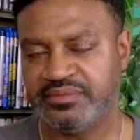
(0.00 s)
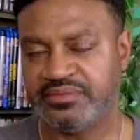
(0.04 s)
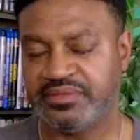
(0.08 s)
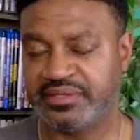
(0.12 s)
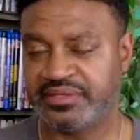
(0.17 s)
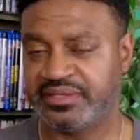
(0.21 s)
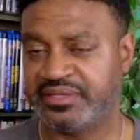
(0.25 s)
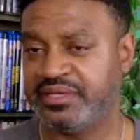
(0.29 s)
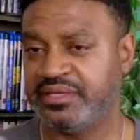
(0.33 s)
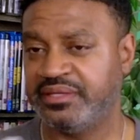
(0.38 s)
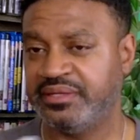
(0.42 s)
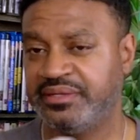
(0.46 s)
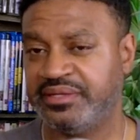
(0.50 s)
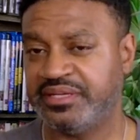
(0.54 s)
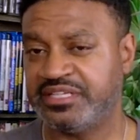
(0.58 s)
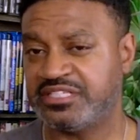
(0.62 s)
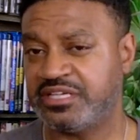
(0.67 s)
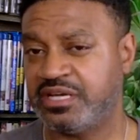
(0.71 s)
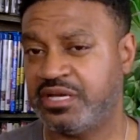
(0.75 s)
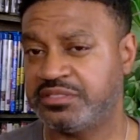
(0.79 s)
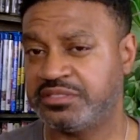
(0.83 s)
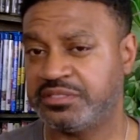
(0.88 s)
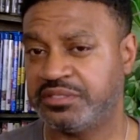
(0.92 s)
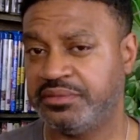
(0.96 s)
The Killing has
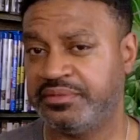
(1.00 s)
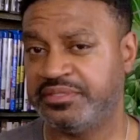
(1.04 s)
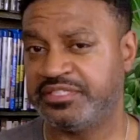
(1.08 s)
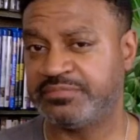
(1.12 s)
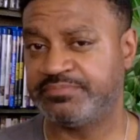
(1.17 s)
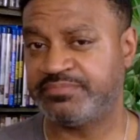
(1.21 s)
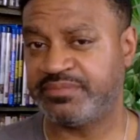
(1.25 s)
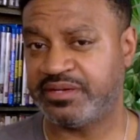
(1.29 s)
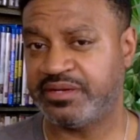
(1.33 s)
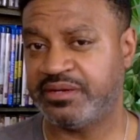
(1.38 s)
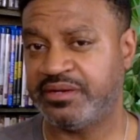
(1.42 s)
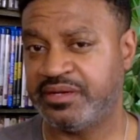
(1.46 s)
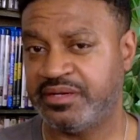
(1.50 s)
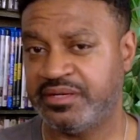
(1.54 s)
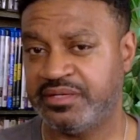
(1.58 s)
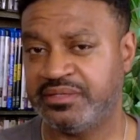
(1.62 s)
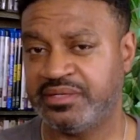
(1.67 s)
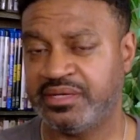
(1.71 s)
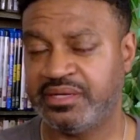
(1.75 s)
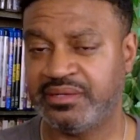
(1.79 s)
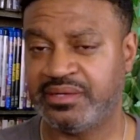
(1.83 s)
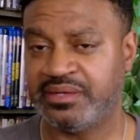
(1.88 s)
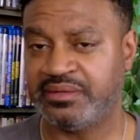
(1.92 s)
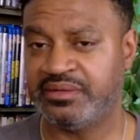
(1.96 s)
also inspired
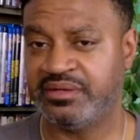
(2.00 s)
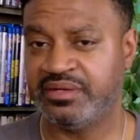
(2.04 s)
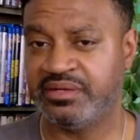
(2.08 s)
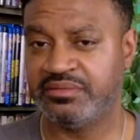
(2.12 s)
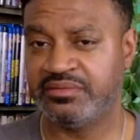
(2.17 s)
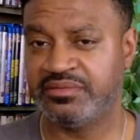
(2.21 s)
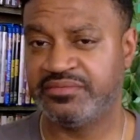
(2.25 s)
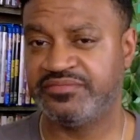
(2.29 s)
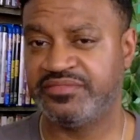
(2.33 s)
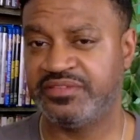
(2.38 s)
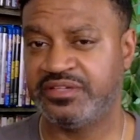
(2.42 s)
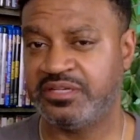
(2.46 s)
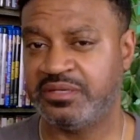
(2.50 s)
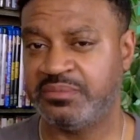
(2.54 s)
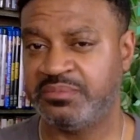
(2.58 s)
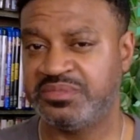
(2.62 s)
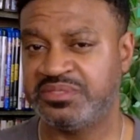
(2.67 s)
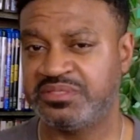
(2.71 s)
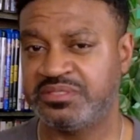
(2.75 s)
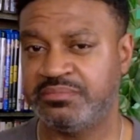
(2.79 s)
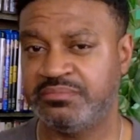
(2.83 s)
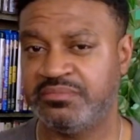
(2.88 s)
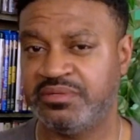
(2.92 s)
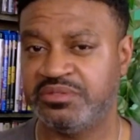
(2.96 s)
a lot of other
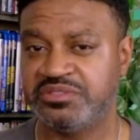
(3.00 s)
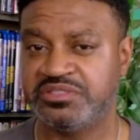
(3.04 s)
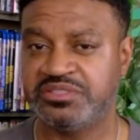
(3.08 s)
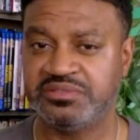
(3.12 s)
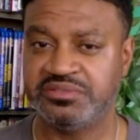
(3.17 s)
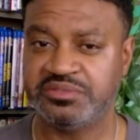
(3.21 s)
films, most